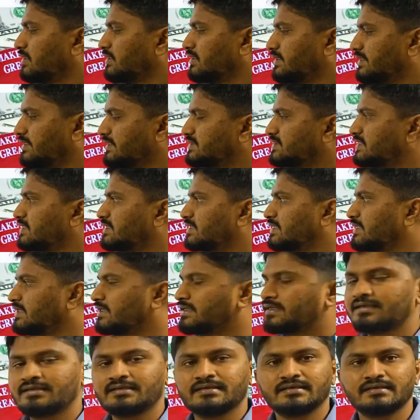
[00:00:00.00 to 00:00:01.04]

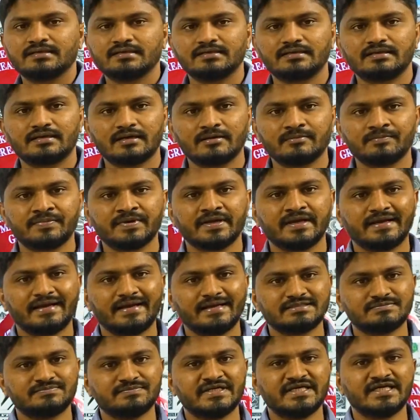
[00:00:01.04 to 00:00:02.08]
recently Trump
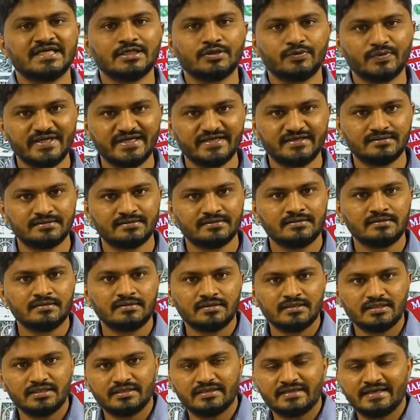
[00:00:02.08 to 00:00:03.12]
has made a tweet
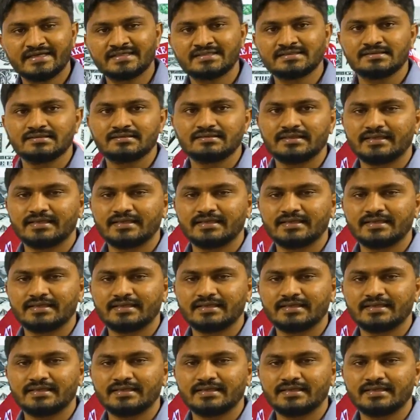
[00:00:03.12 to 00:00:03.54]
in X.